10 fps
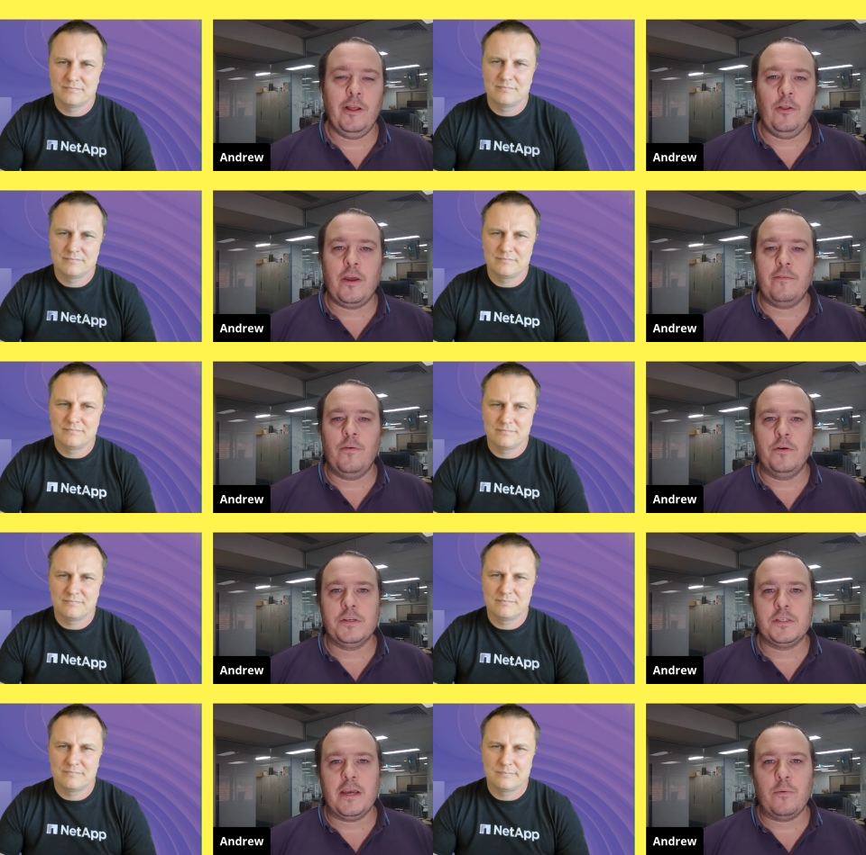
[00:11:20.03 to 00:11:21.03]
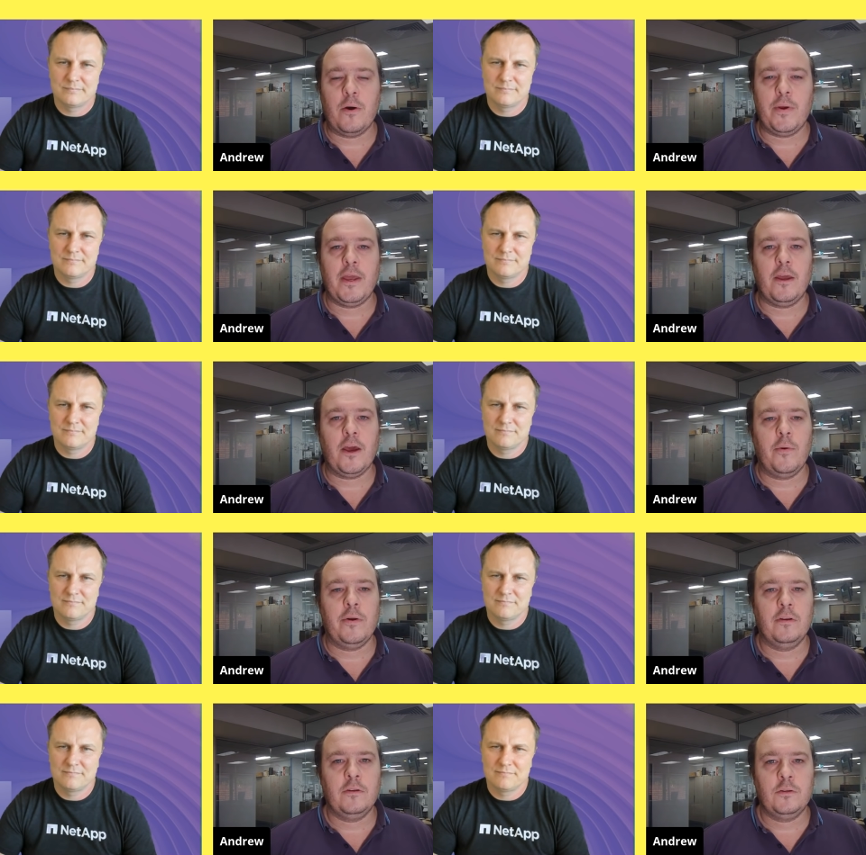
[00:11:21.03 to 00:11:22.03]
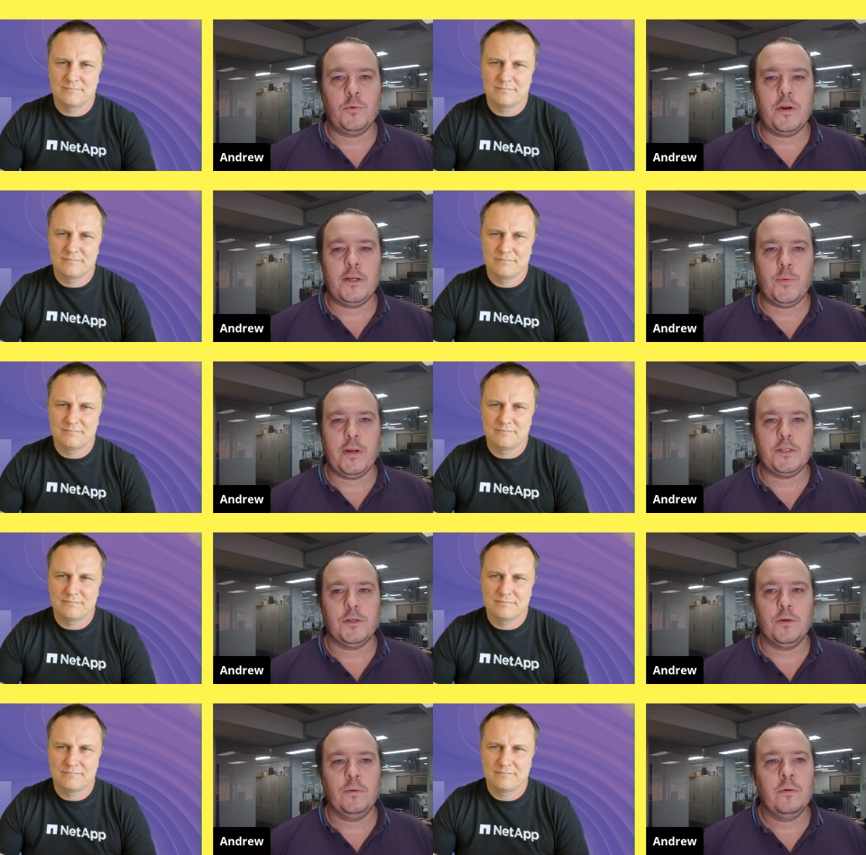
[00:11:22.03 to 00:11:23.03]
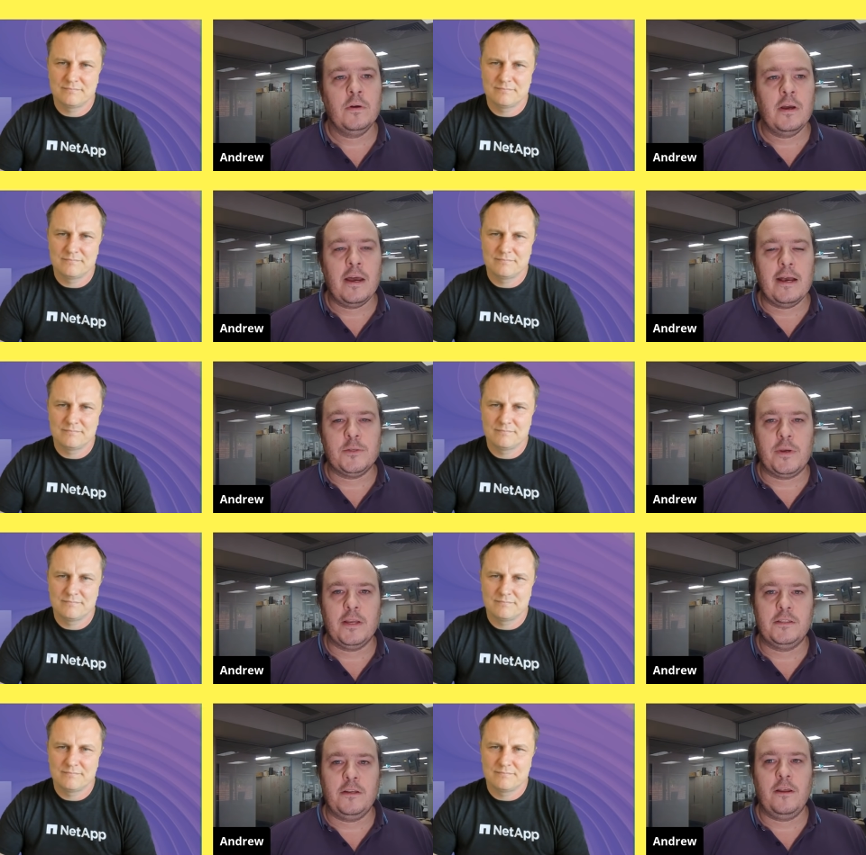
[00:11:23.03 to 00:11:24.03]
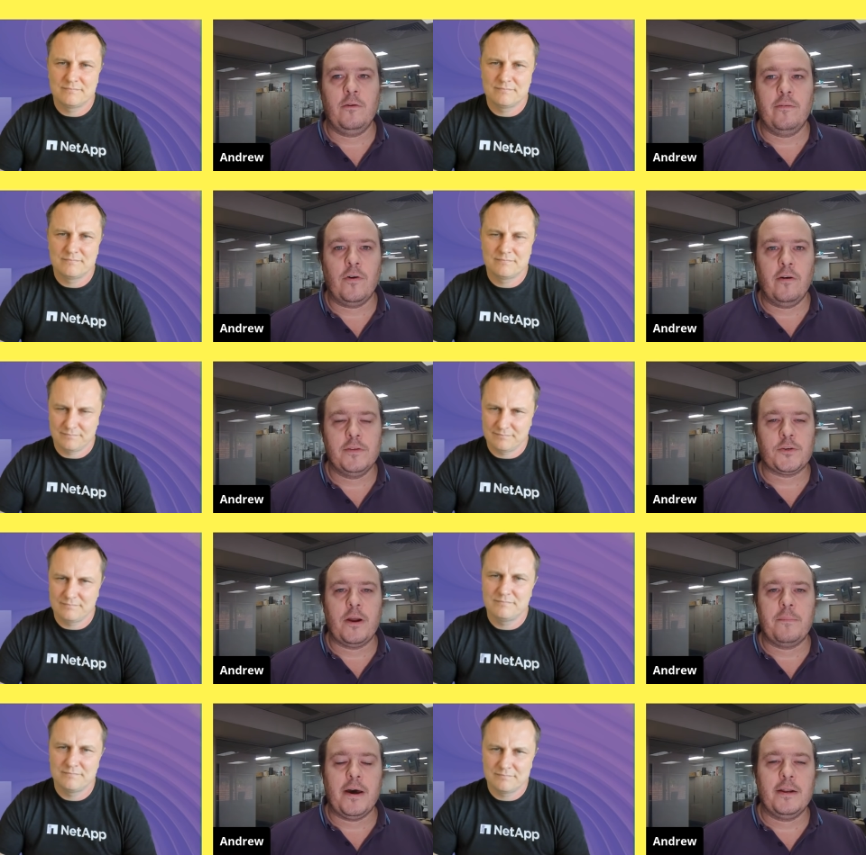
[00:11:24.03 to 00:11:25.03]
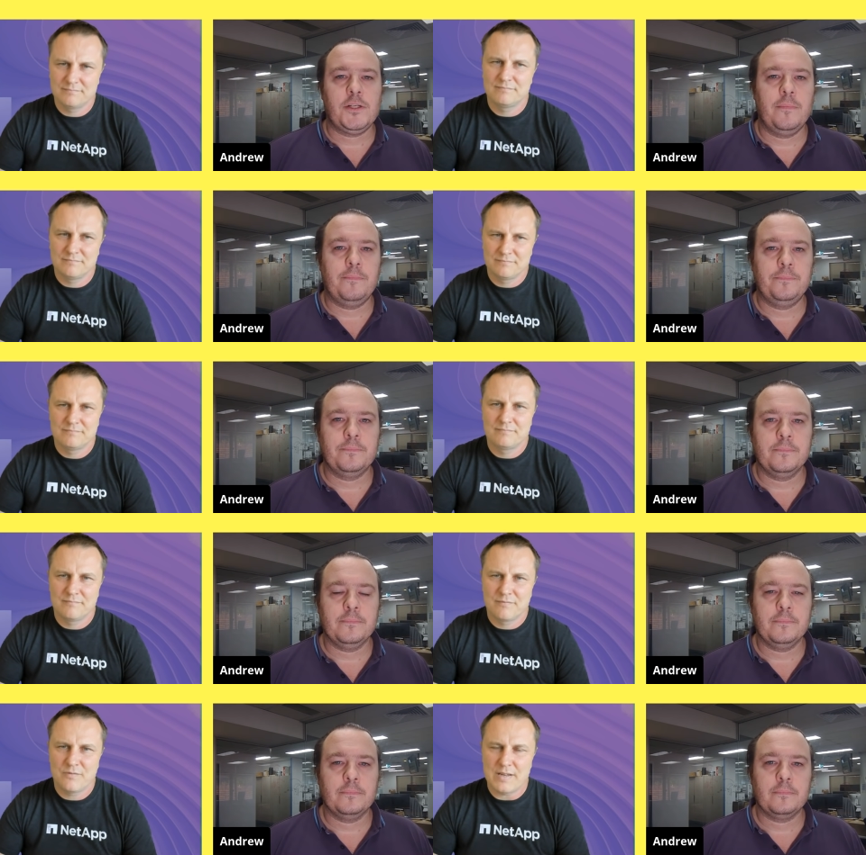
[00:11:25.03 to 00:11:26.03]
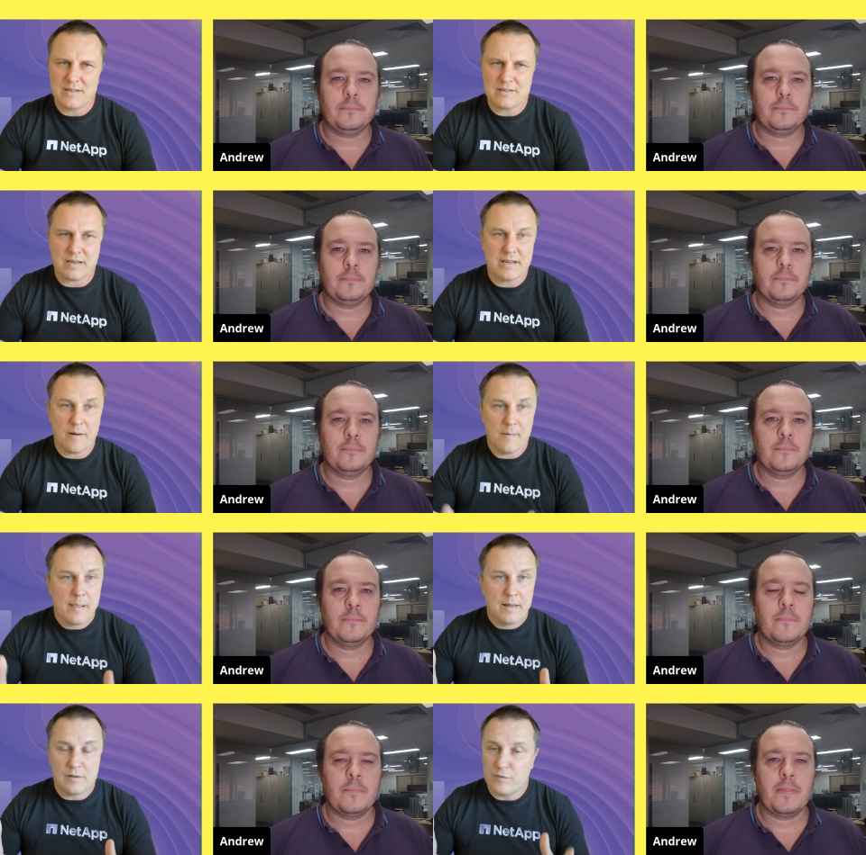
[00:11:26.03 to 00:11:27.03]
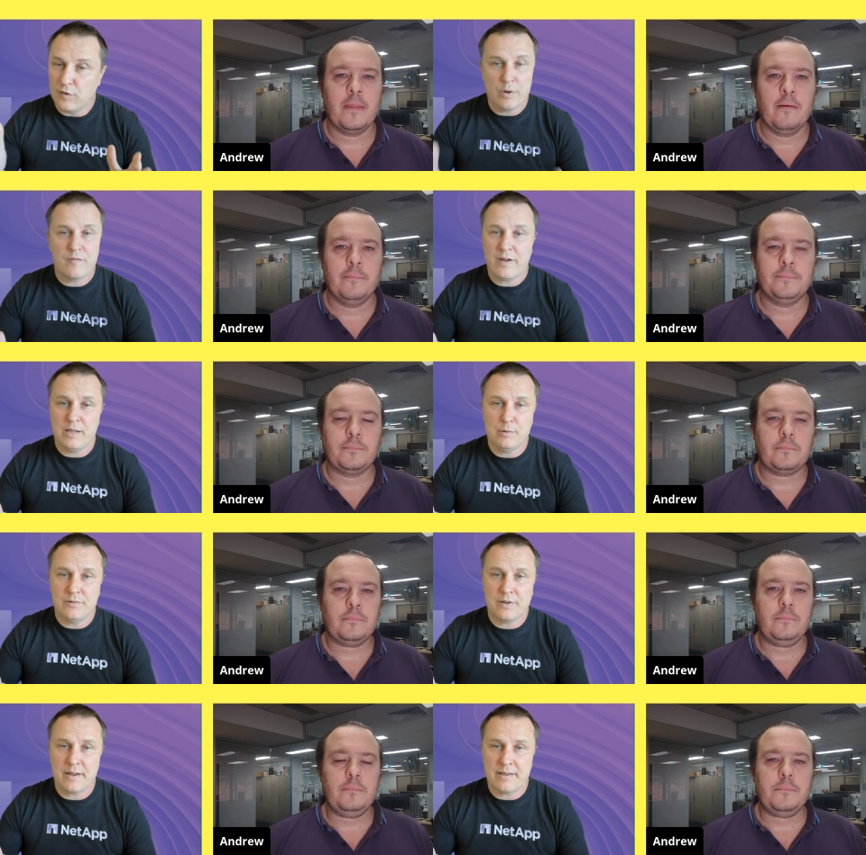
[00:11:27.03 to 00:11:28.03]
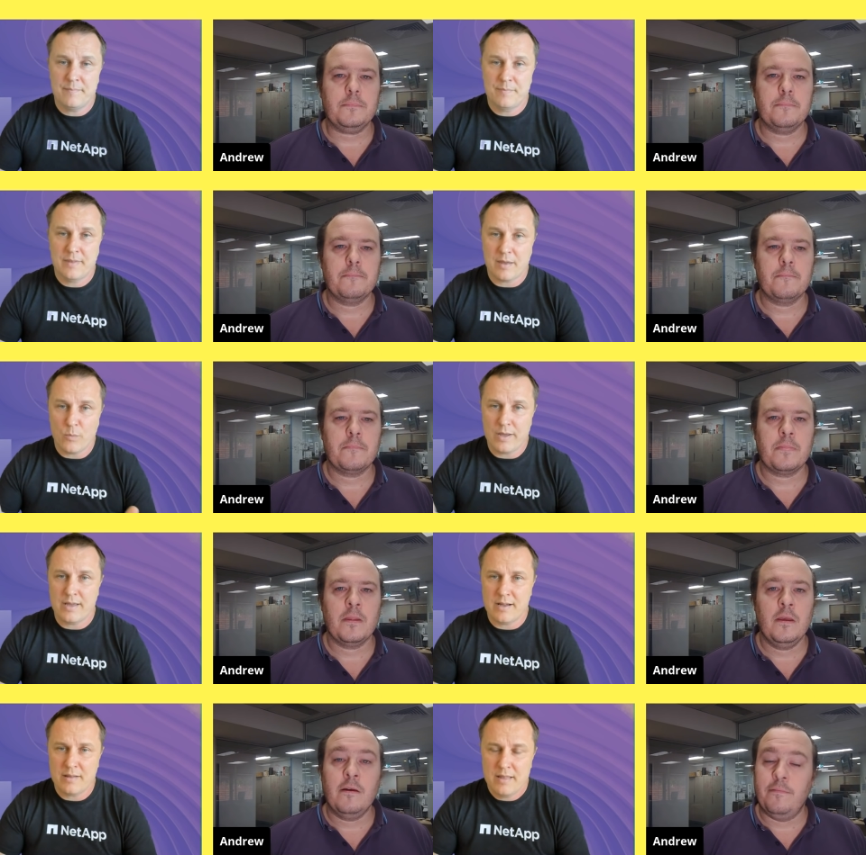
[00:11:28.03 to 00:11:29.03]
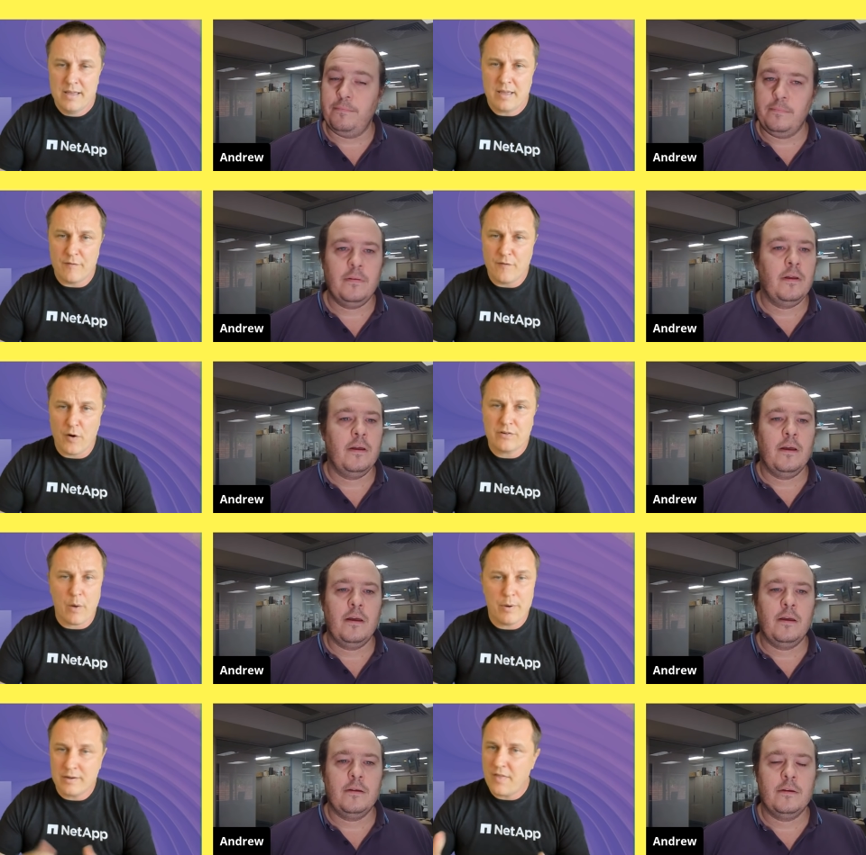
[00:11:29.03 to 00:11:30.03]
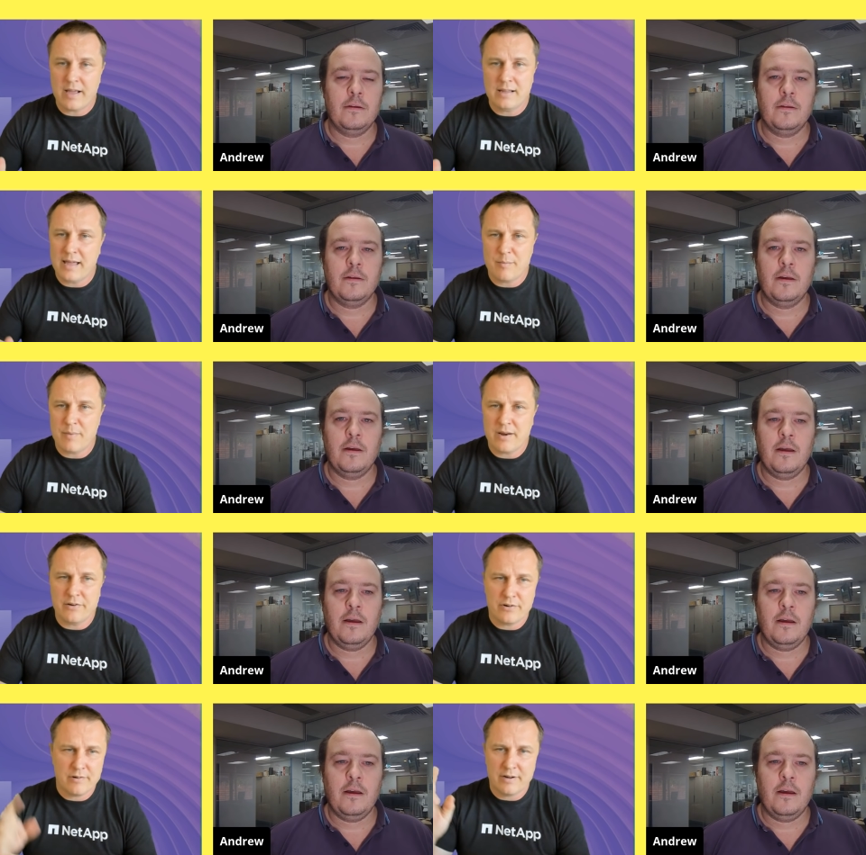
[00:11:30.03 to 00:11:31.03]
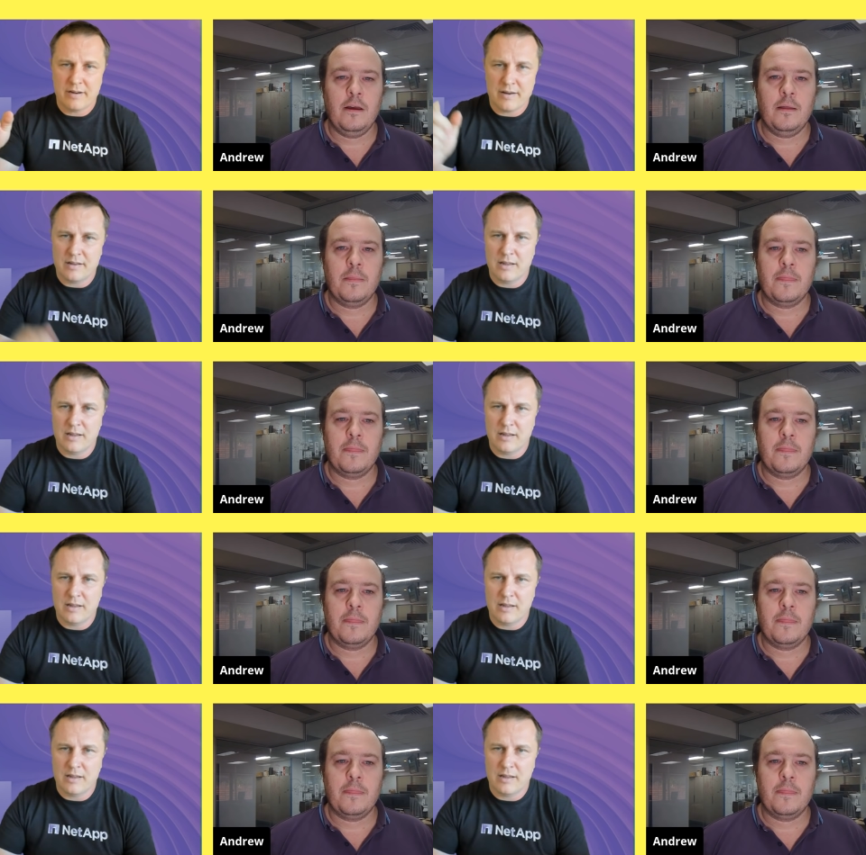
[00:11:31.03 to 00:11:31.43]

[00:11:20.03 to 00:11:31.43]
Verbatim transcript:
Speaker 1: looking forward to seeing where we can go in 2022 as we continue to evolve this great partnership.
Speaker 2: Fantastic. Now, is Fluid available today? Can we uh, can folks go into their cloud manager and, and